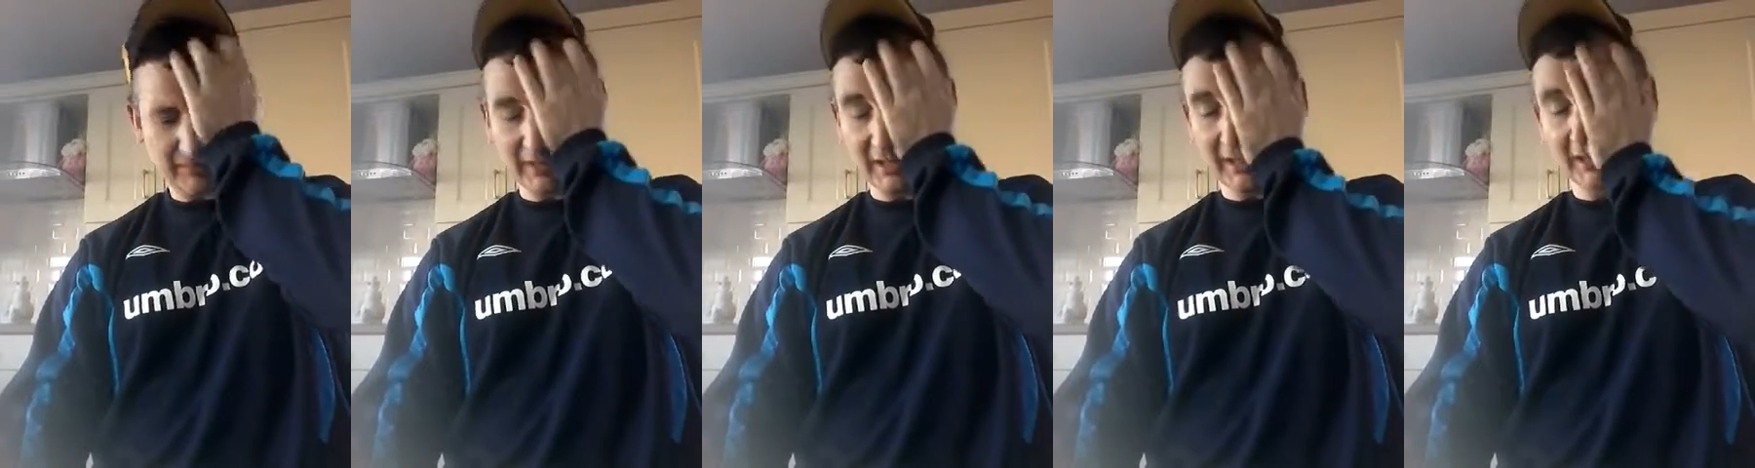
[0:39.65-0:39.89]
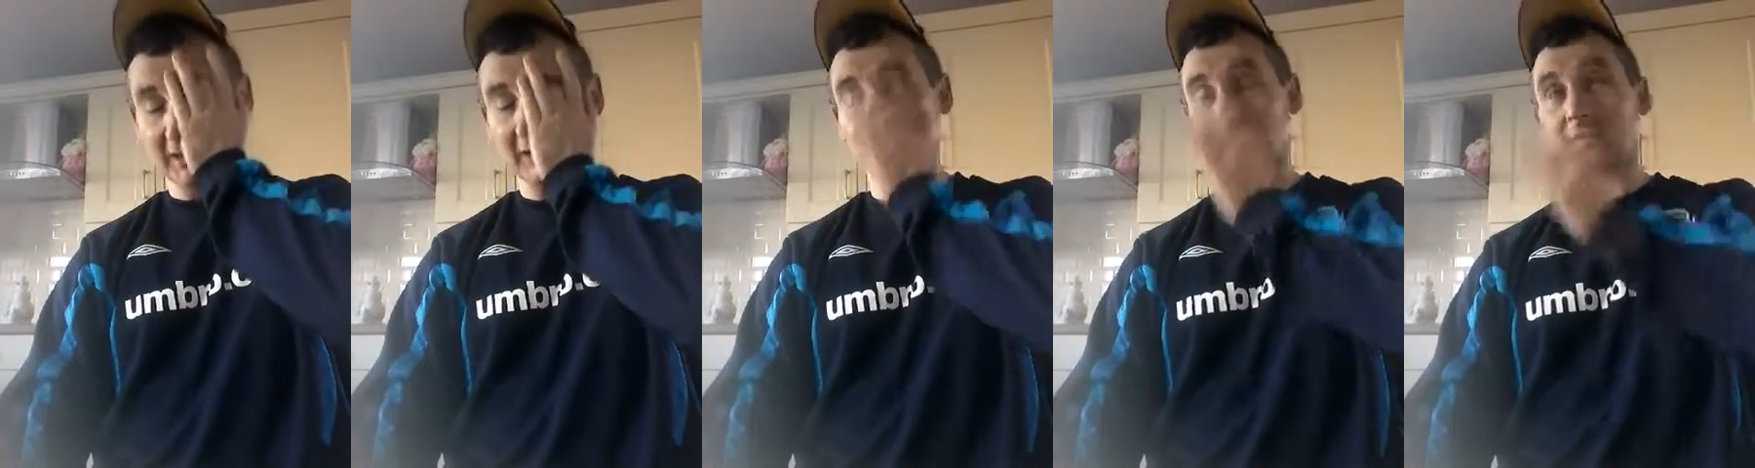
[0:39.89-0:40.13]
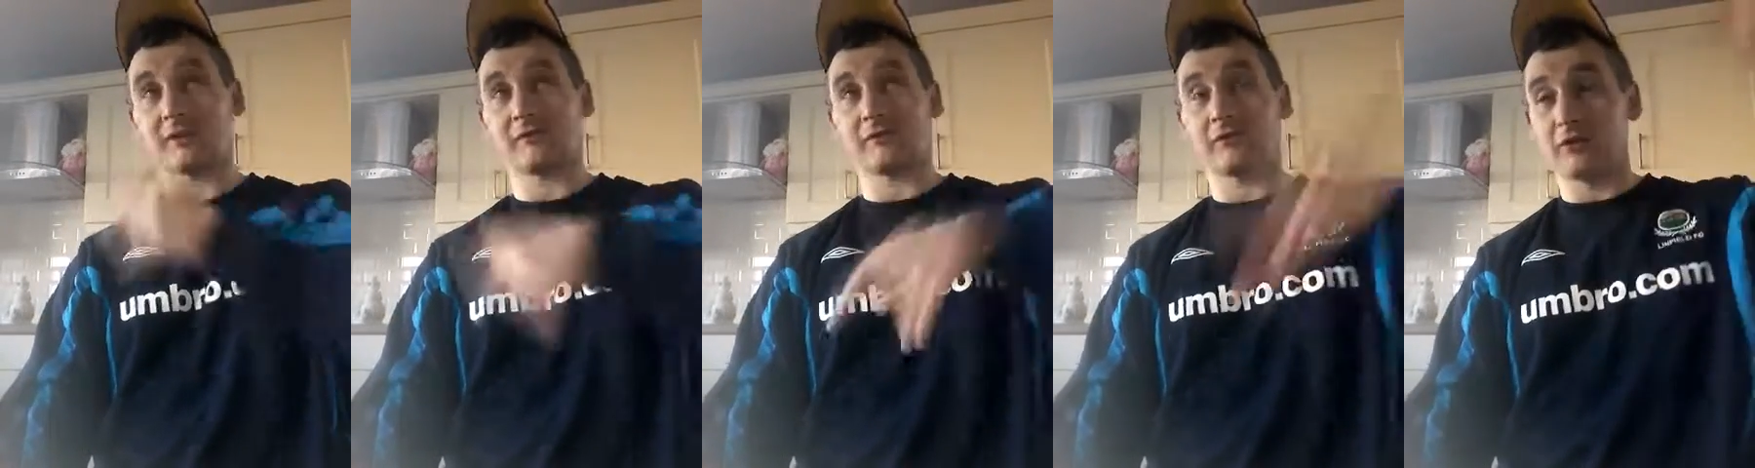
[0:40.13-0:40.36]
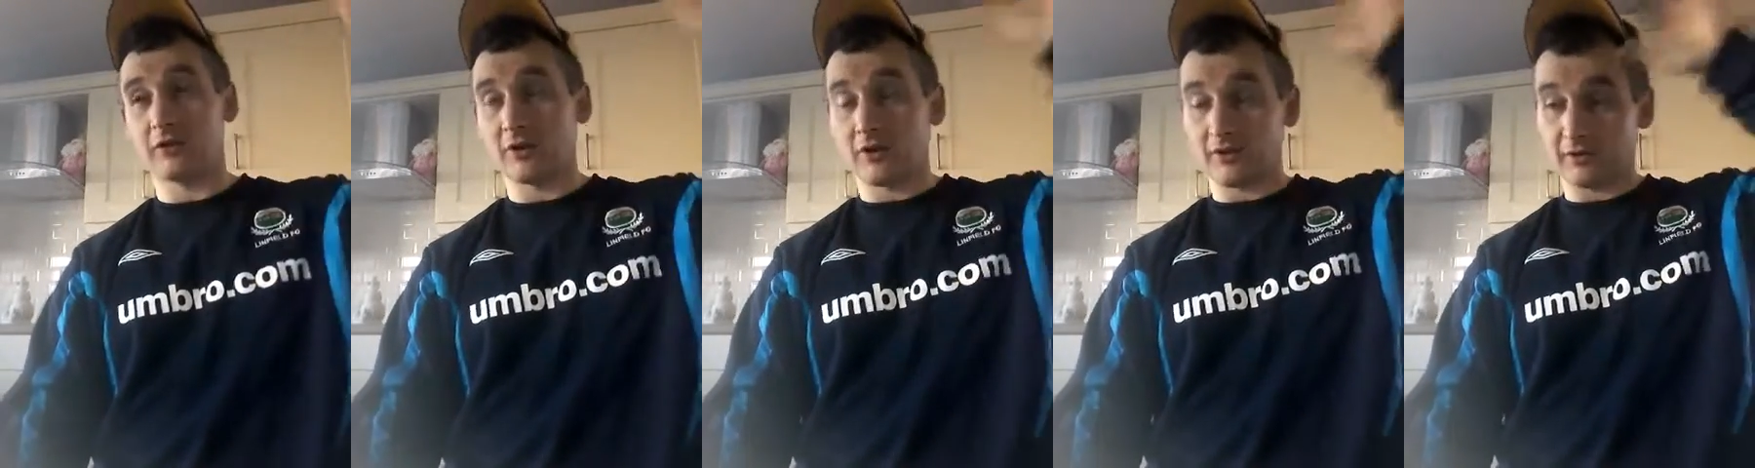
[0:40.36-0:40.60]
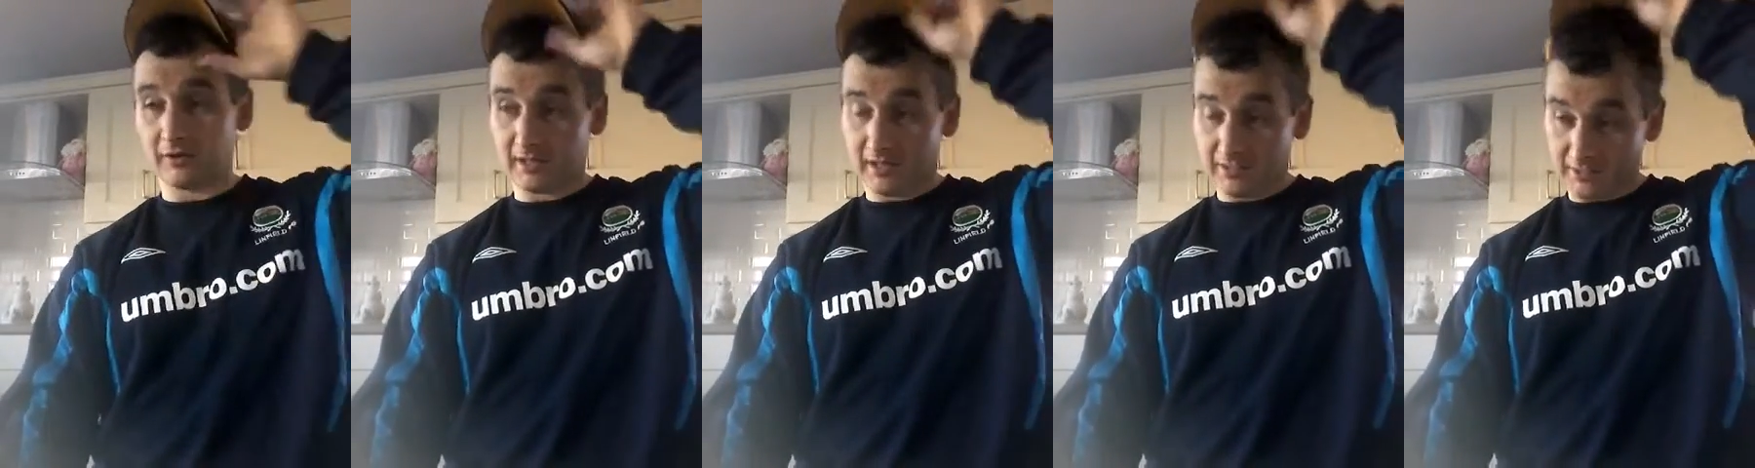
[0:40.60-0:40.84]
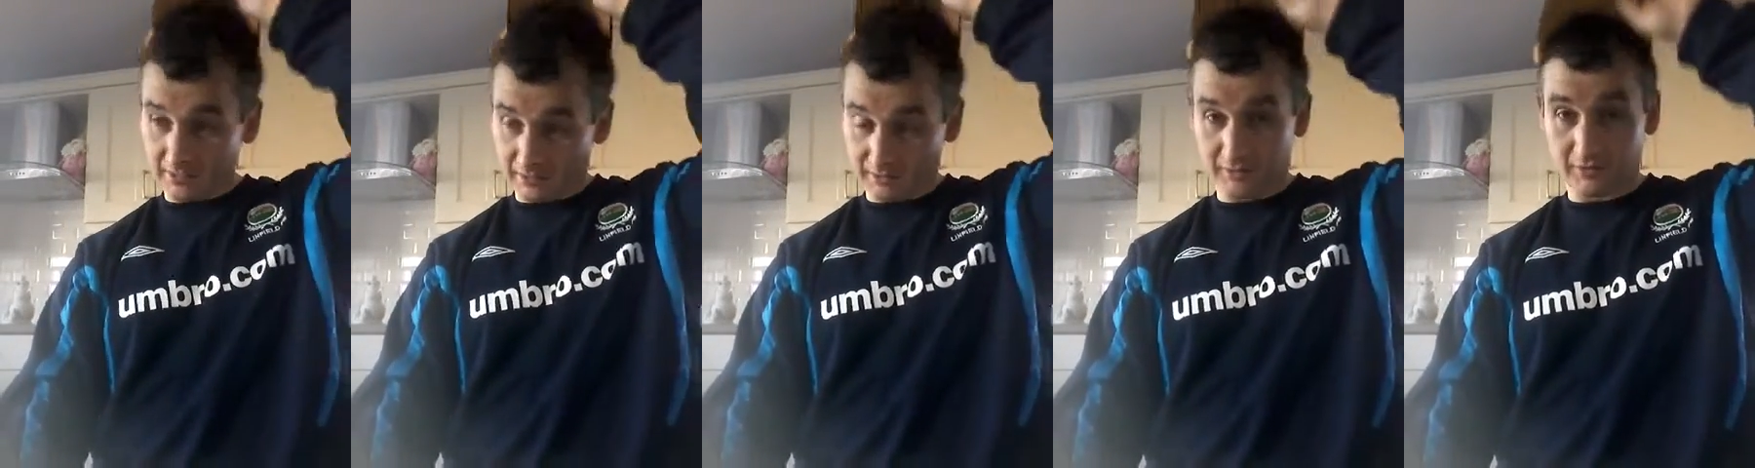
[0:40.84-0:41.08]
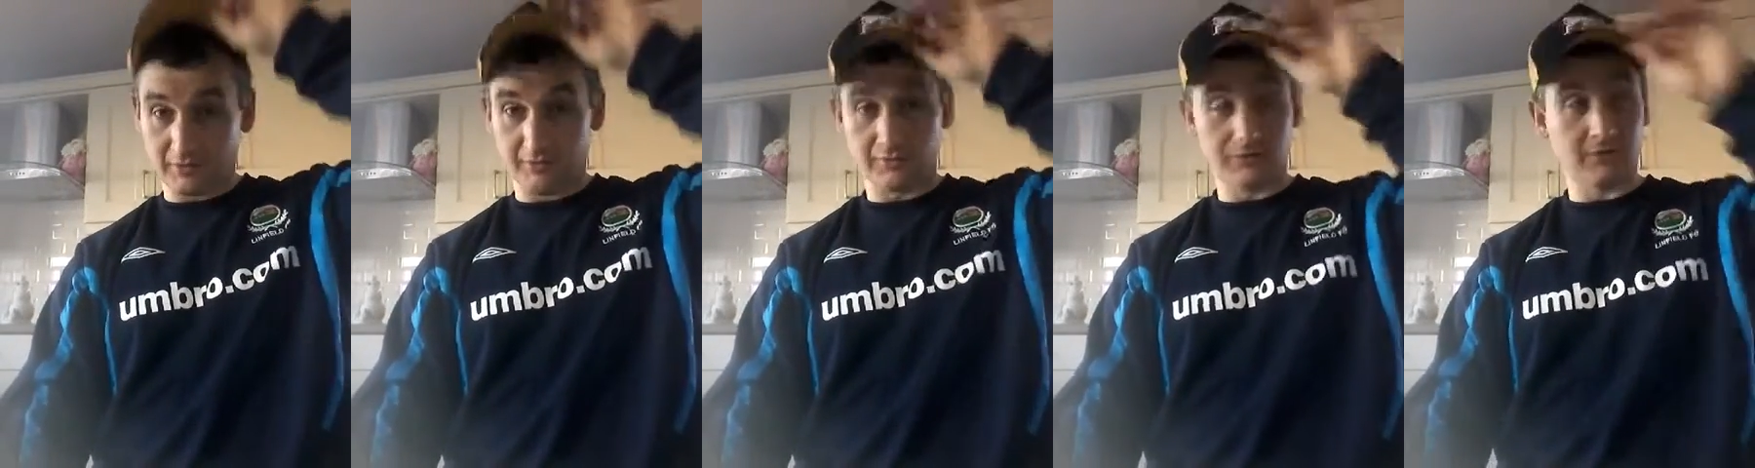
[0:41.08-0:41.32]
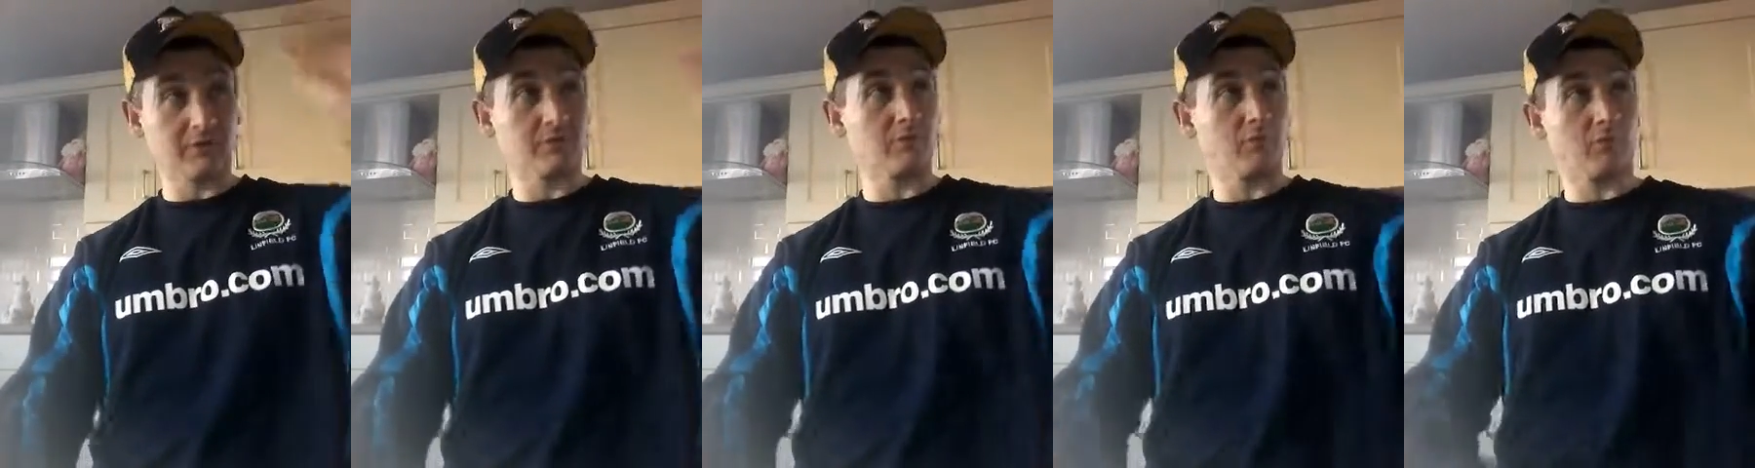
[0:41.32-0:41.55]
And he got up and he flew out and I just turned
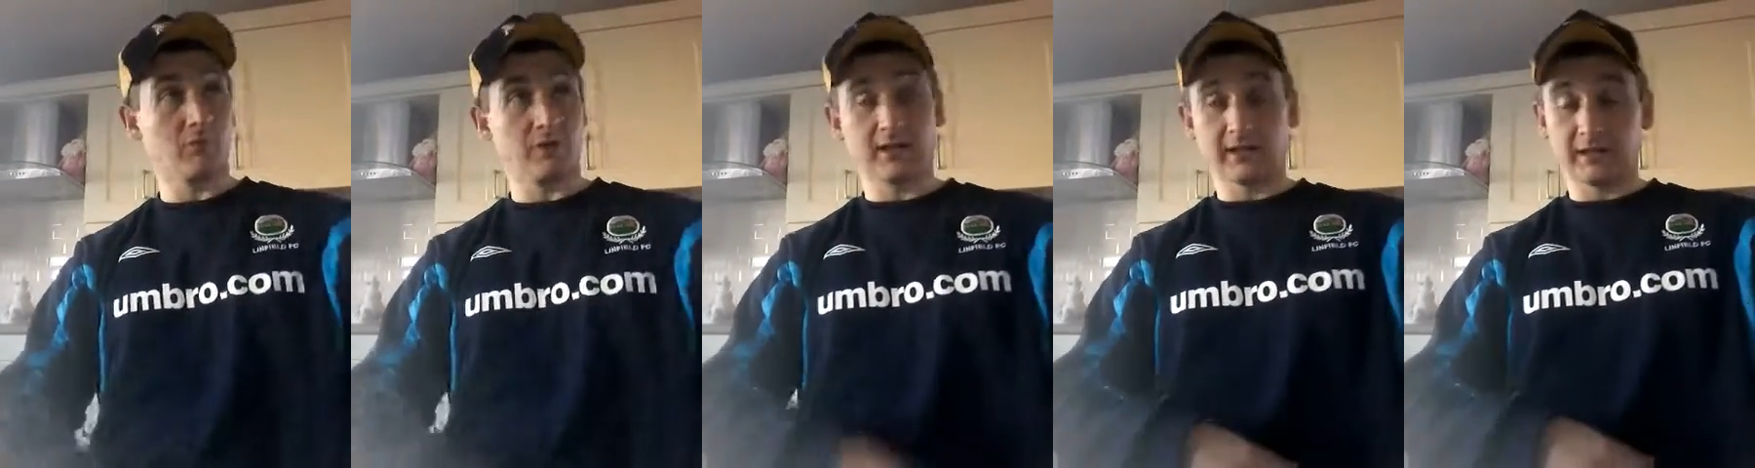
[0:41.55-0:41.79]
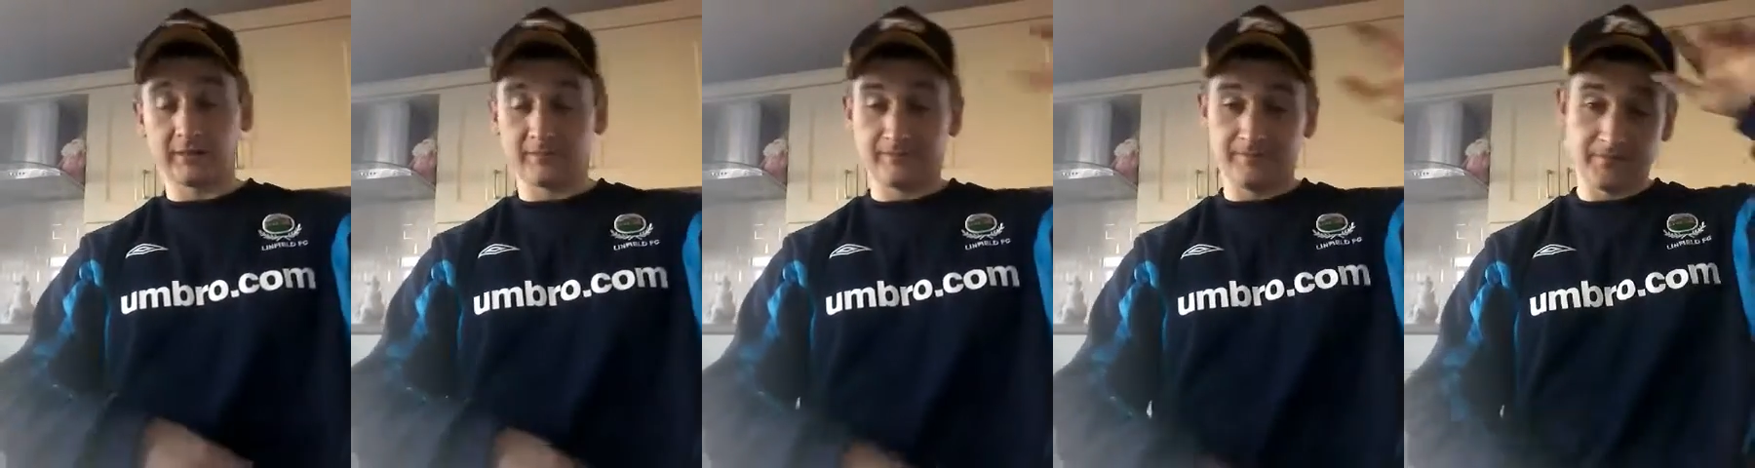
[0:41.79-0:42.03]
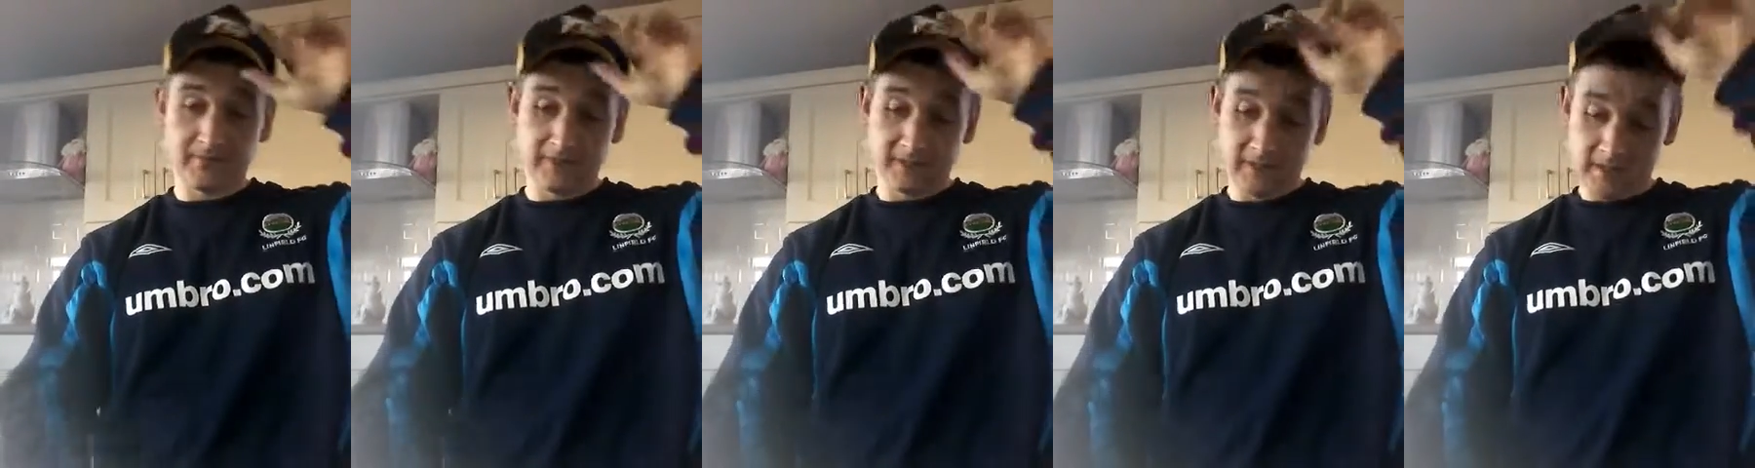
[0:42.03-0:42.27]
and just wailed him.